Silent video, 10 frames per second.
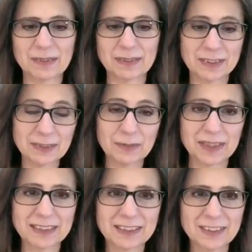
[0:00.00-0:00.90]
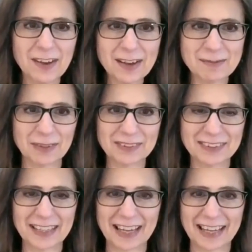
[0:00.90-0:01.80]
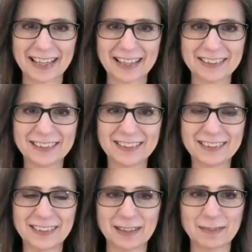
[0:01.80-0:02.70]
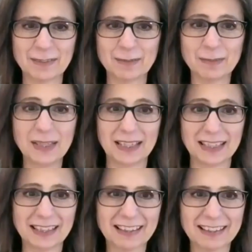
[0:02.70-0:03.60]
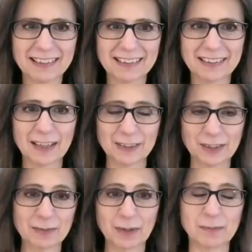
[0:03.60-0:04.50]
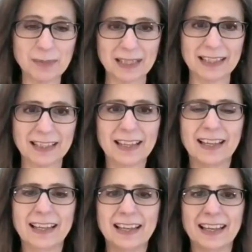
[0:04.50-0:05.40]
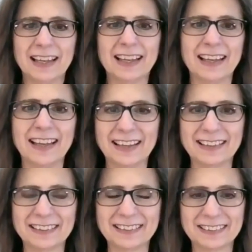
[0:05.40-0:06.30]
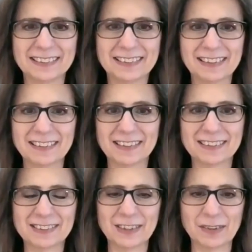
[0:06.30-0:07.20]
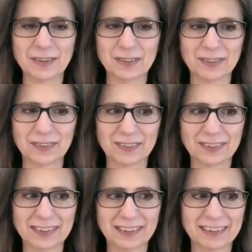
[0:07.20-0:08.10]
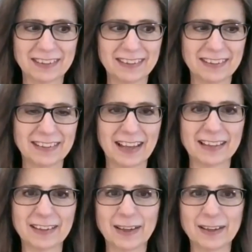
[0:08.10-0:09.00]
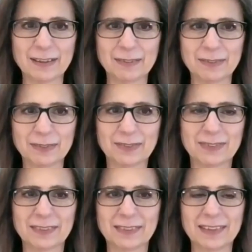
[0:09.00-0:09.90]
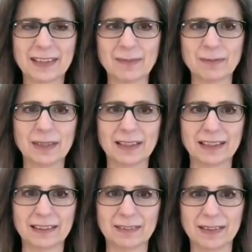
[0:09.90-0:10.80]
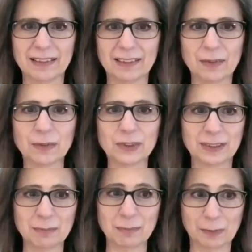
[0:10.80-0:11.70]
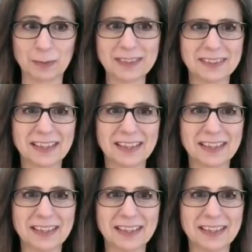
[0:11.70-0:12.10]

she wanted to talk about today. And she said, me. I'll talk about me. And so that kind of gave me an oh shit moment.